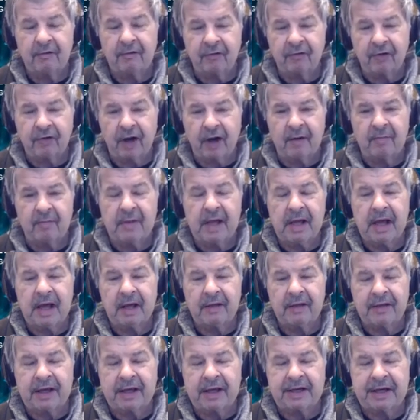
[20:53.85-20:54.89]
from
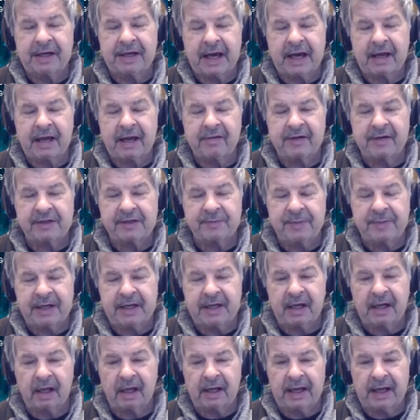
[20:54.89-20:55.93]
the data that's
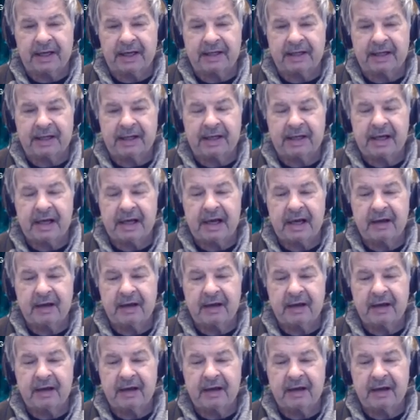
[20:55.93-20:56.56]
been collected